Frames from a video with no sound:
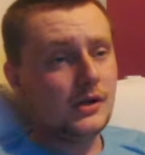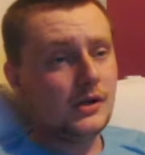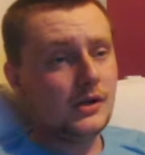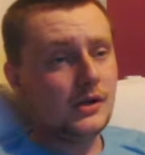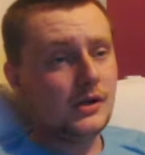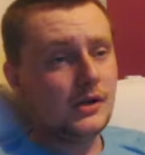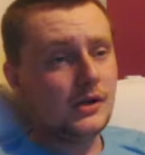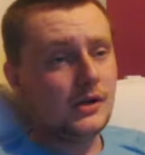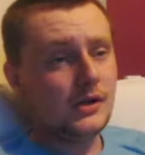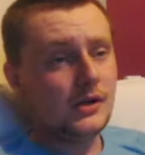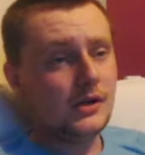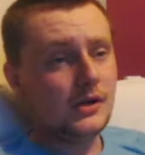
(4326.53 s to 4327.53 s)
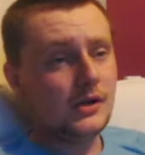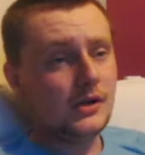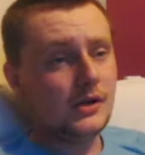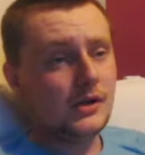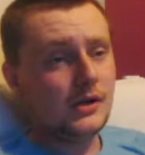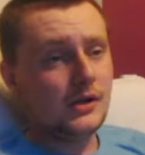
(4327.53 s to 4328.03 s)
Jesus did
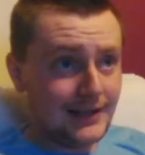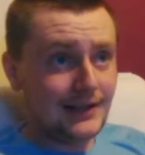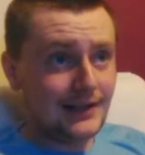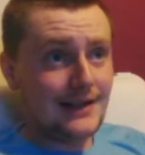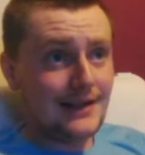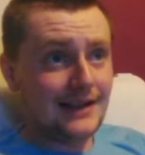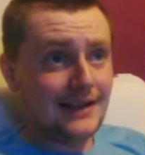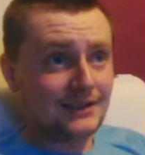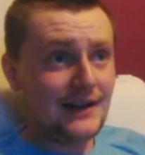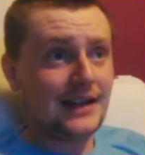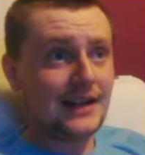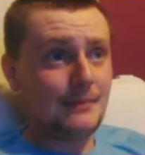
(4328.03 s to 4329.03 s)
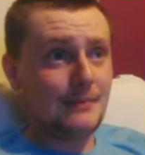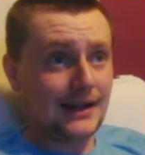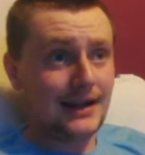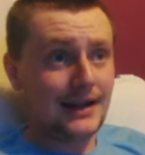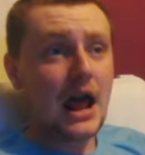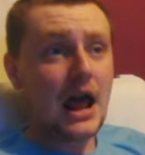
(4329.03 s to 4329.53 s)
brilliantly there to find the back of
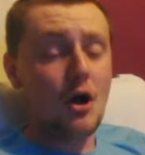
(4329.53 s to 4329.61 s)
the net.